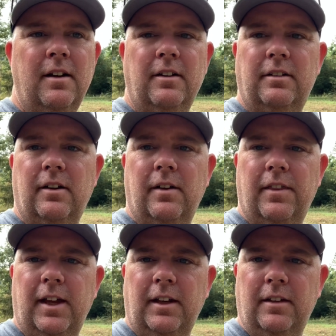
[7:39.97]
So I
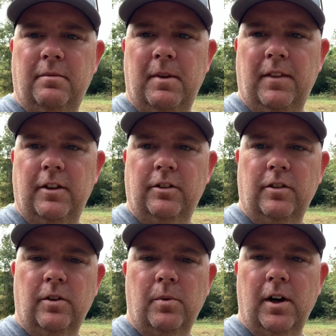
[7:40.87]
think this method is
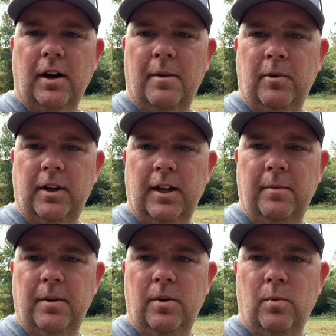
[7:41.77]
going to work. I'm going to keep
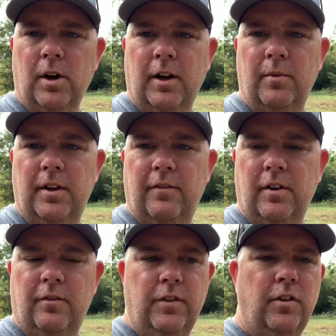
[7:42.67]
working with it for
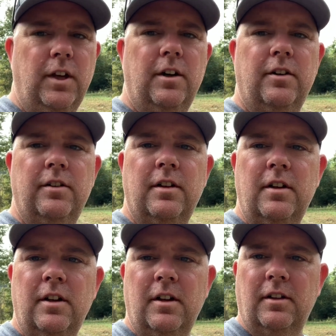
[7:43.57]
a few years,
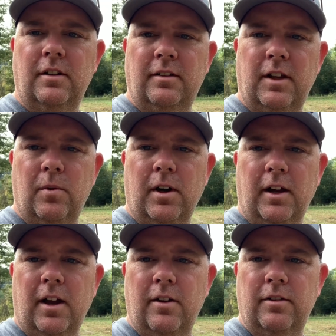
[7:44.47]
just see where it
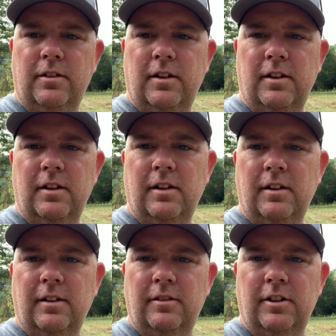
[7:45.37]
goes.
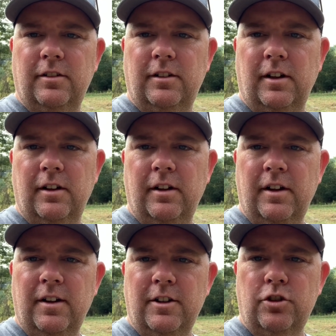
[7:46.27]
It's just a
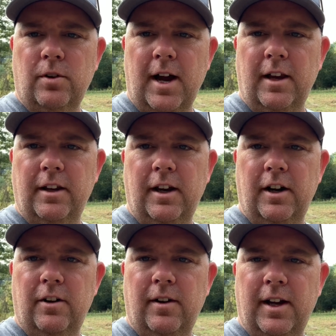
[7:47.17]
trial and
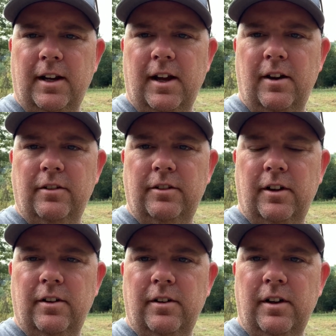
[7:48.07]
error right now.
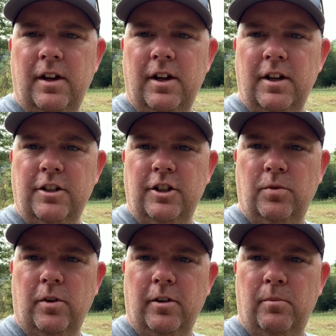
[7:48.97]
So just
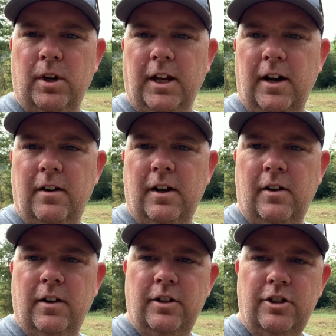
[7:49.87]
want to bring y'all
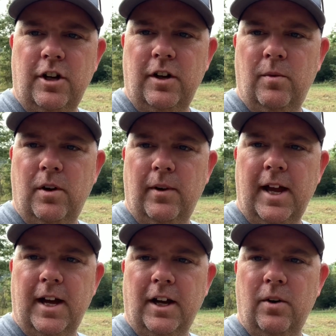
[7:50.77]
along and show you what we
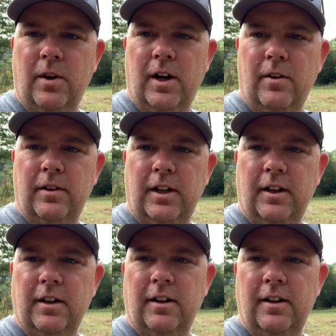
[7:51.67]
had going on
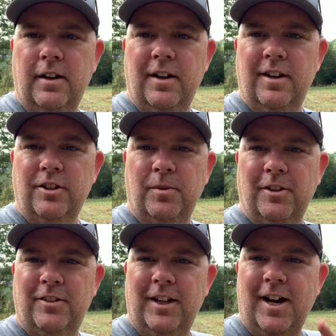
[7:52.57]
here. So we'll
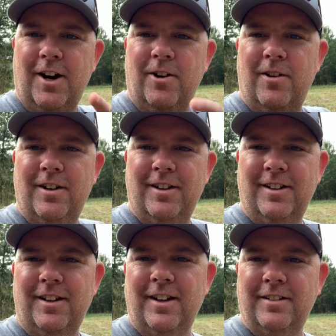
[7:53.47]
see y'all
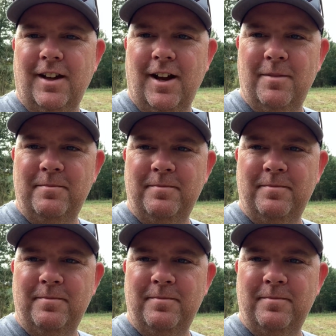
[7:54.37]
next time.